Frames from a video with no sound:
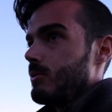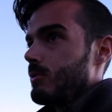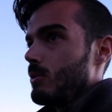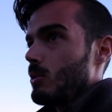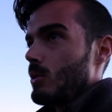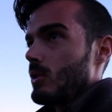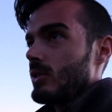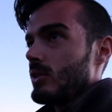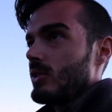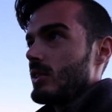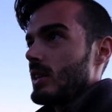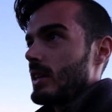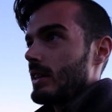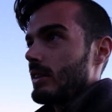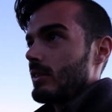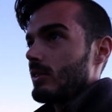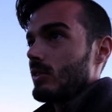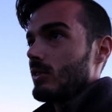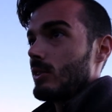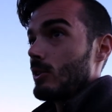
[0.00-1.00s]
4
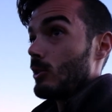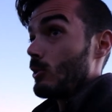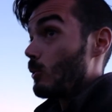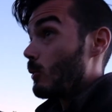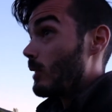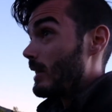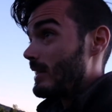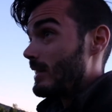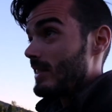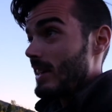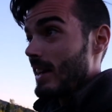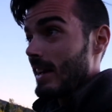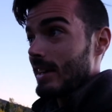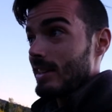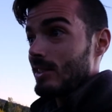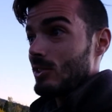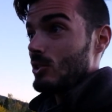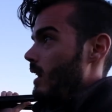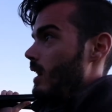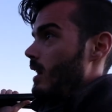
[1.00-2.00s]
seconds to 20
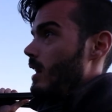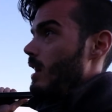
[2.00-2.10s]
seconds.